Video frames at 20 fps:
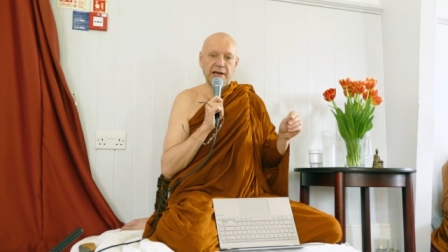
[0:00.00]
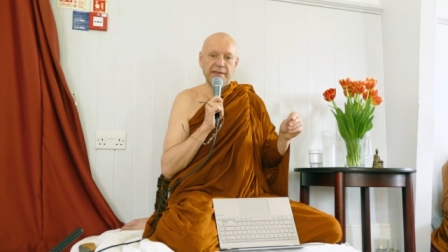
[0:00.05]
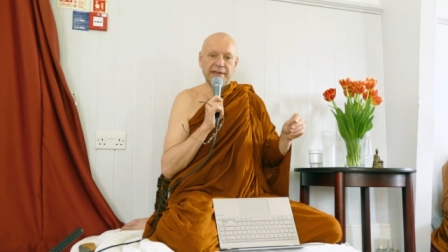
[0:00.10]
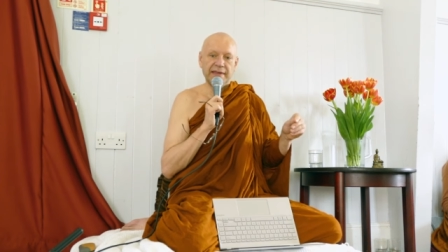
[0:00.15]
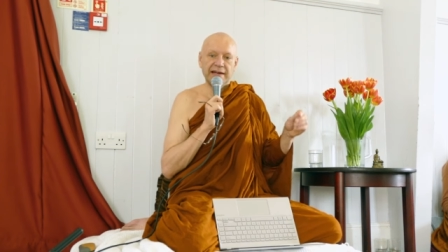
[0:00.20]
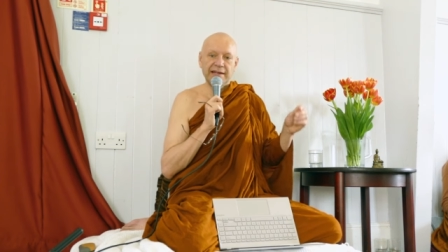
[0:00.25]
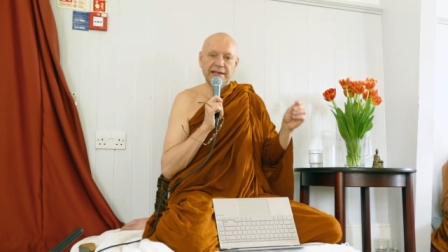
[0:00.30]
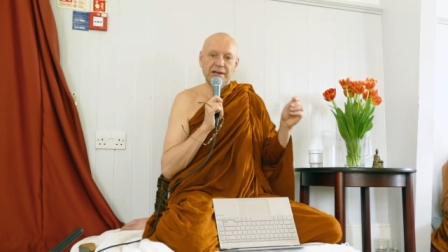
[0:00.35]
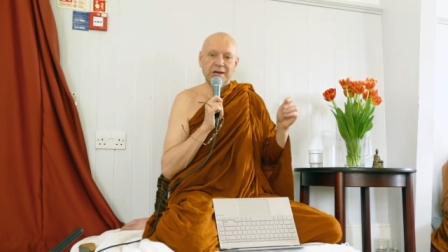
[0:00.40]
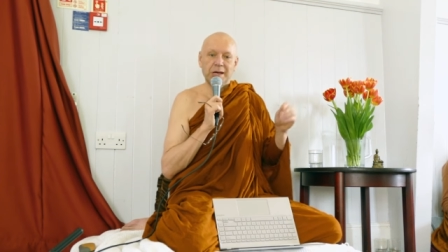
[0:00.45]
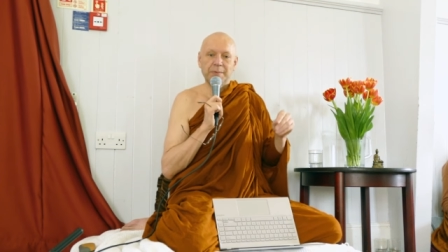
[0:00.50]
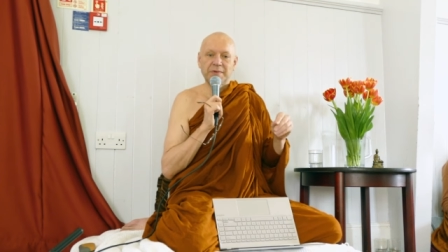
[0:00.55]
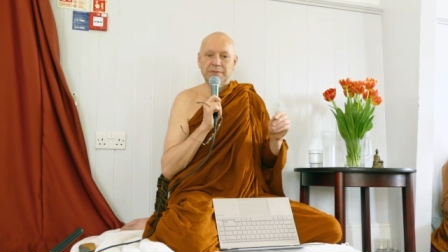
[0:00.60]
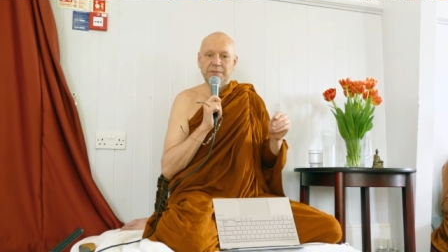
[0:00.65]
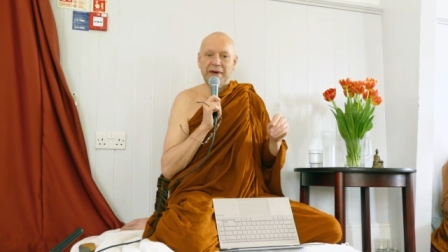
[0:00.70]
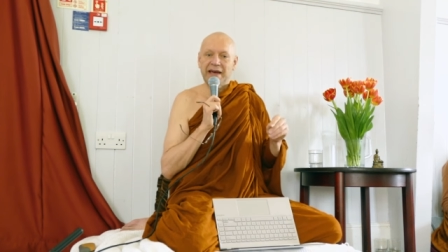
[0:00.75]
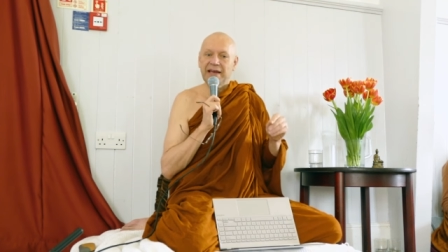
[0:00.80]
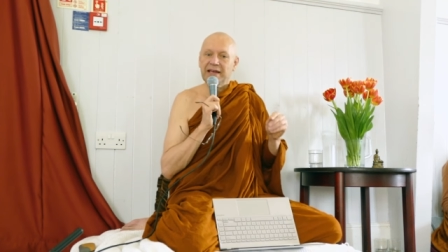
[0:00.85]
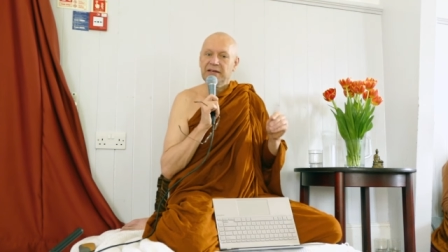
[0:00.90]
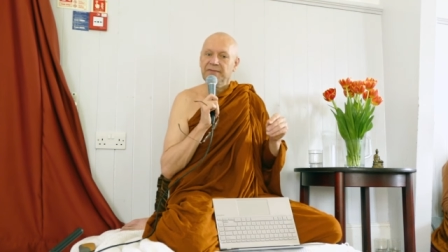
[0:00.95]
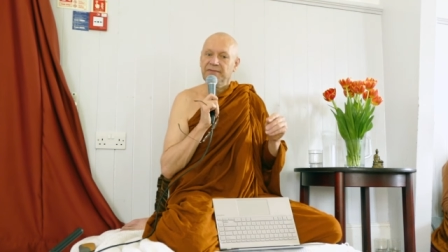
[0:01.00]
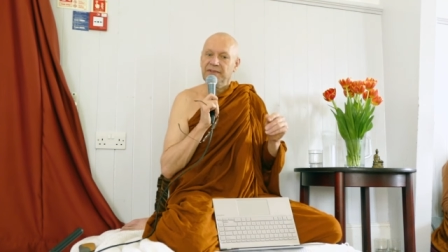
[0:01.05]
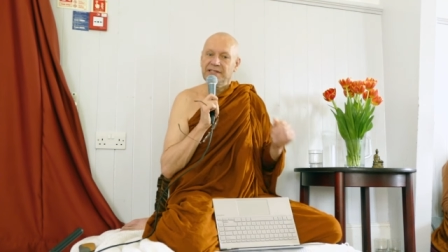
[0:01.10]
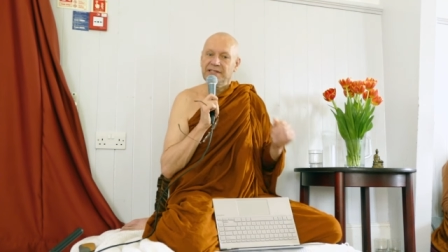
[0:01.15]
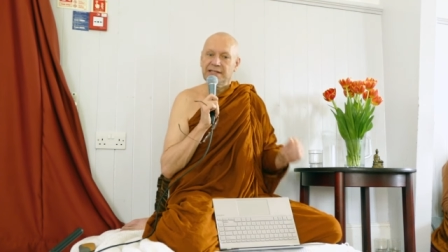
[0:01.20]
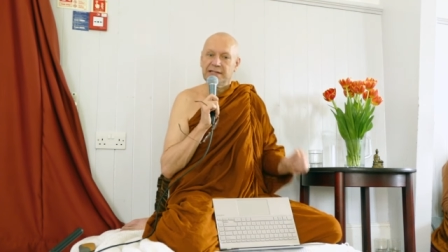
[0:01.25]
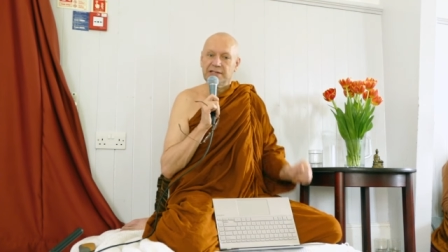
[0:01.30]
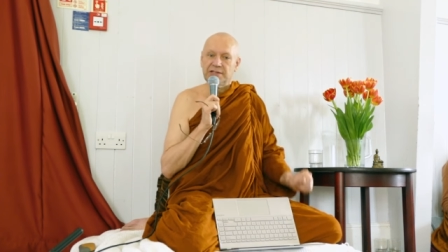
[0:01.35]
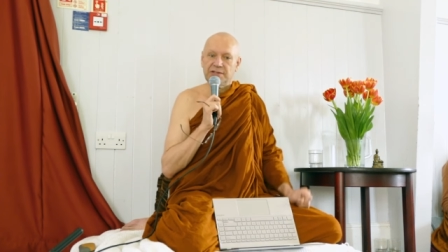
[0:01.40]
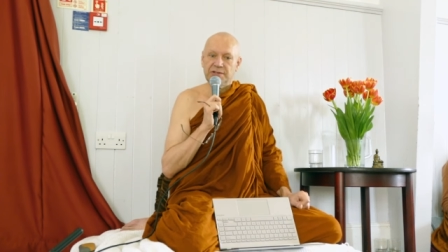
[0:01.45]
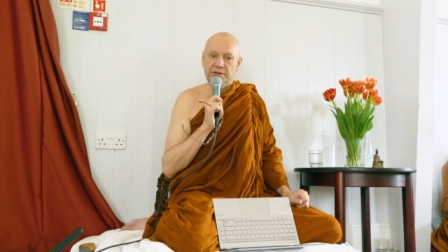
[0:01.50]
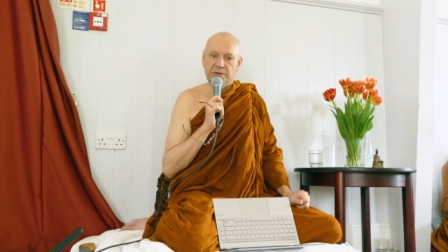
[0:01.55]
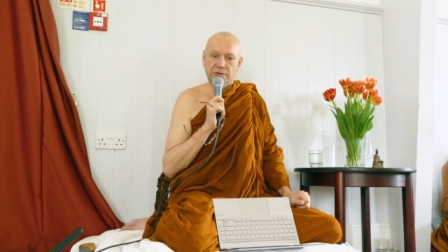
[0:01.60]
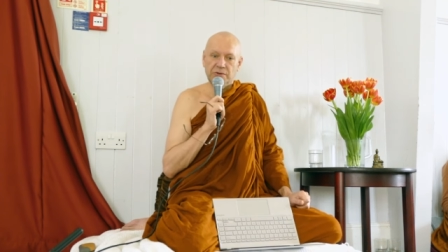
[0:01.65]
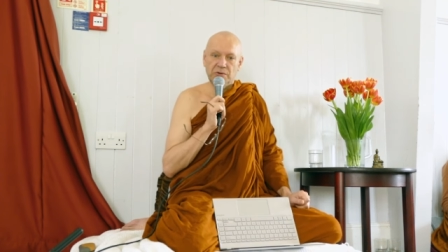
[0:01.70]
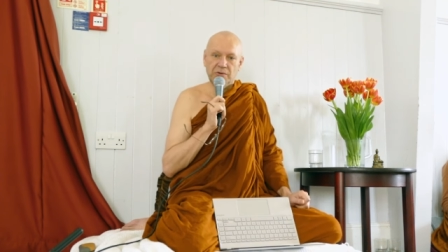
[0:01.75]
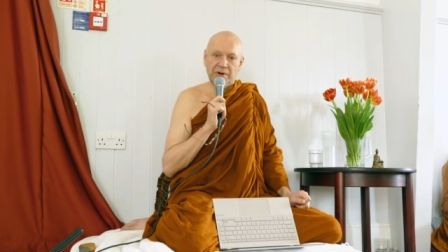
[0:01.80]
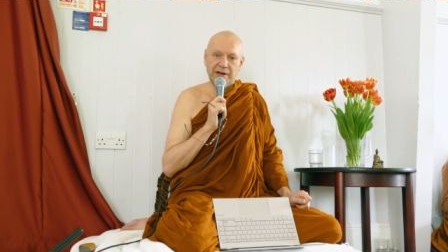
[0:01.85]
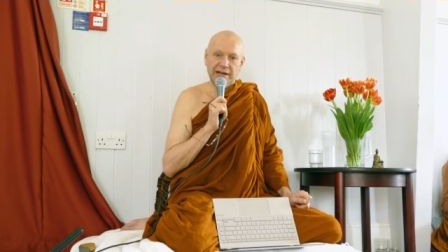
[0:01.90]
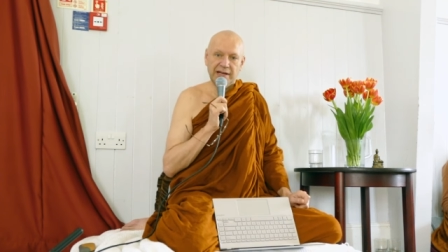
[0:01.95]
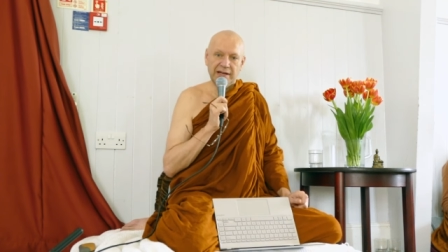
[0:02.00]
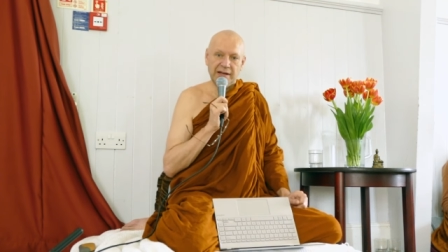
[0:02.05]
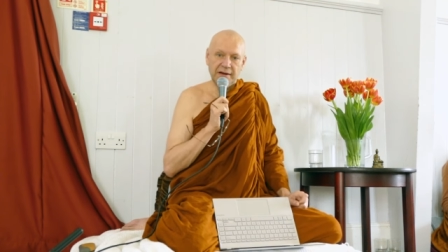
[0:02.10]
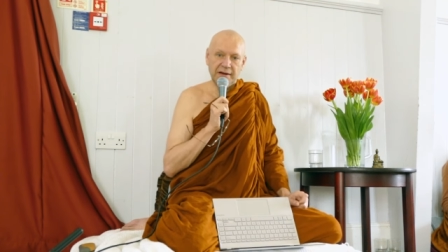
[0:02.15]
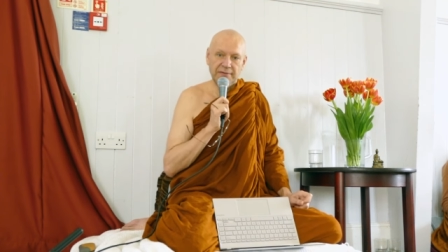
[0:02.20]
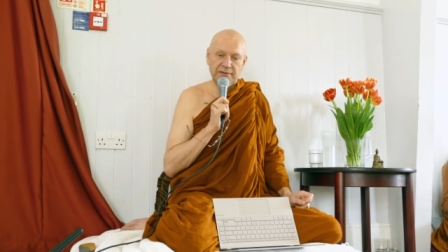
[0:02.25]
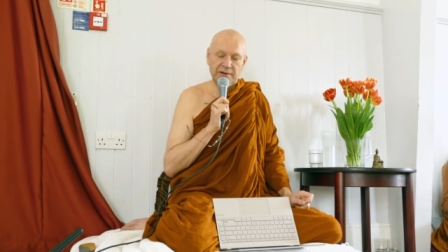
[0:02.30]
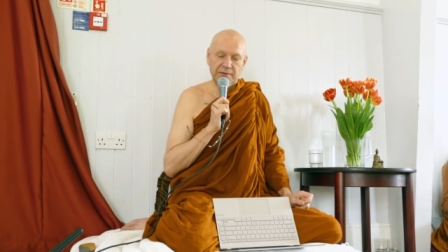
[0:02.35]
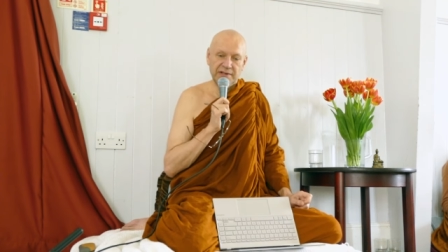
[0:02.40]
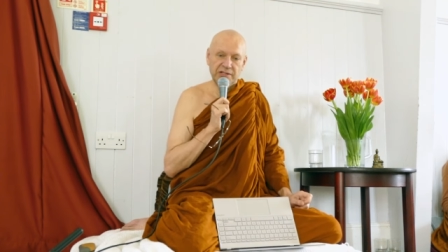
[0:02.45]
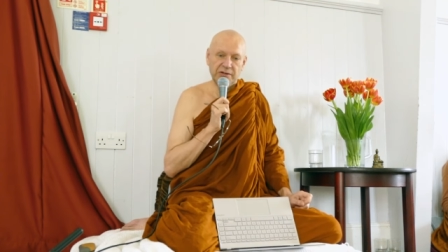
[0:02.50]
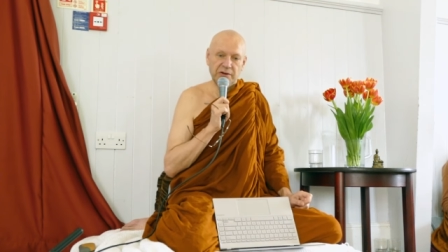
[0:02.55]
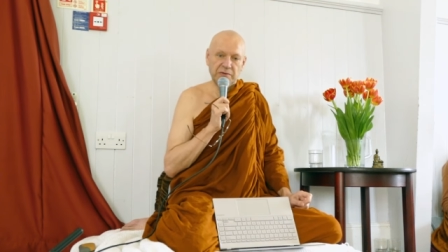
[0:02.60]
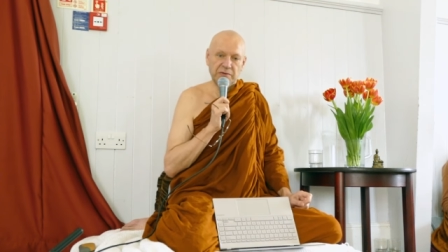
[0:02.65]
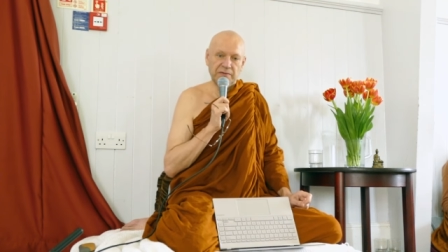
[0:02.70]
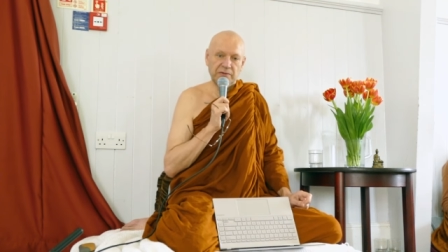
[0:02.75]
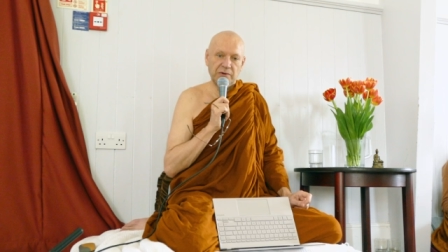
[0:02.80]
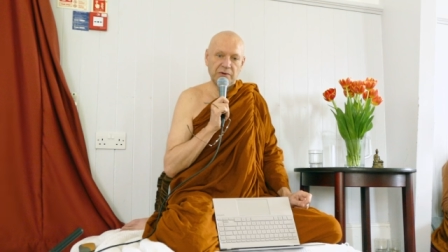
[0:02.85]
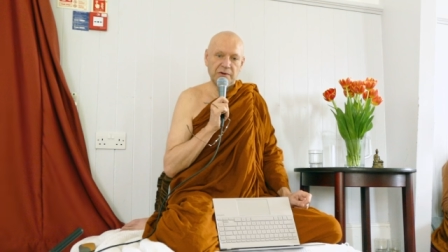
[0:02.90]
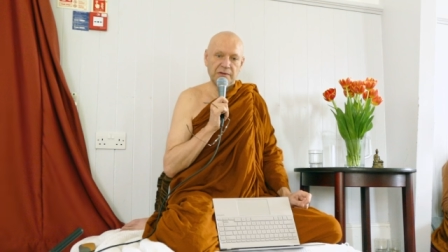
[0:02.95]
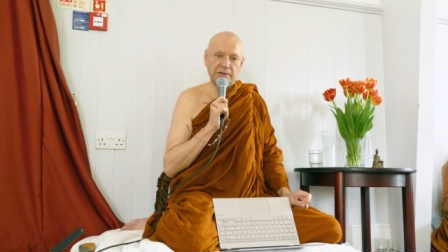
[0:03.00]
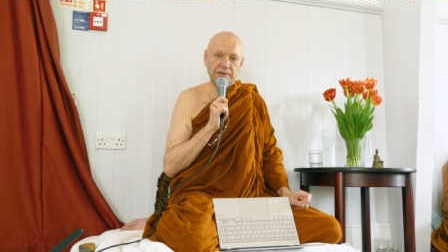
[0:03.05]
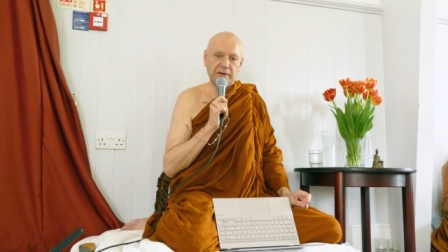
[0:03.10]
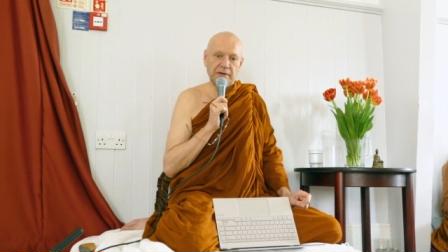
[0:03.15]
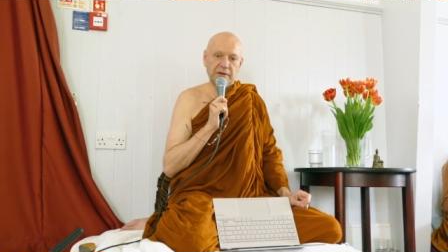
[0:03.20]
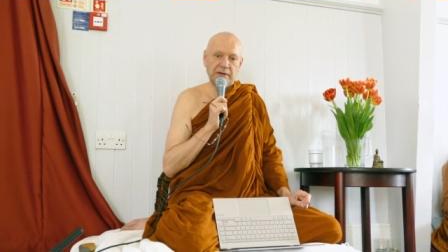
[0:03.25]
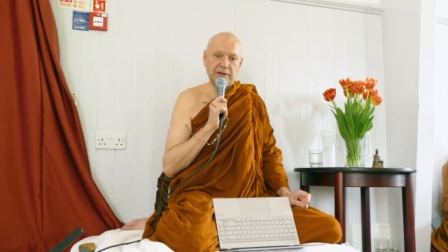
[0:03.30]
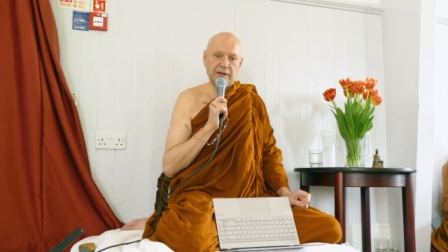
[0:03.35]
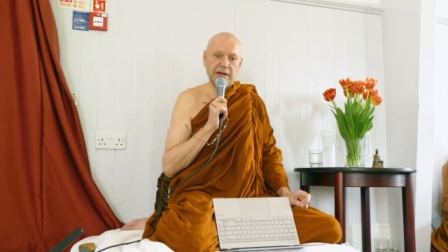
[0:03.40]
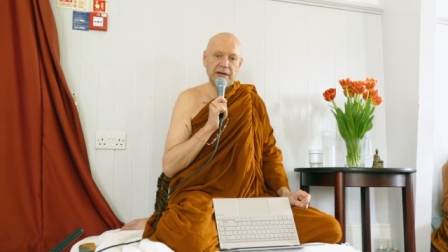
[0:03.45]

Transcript: that he comes back and visits you, right, after he's gone forth. Uh.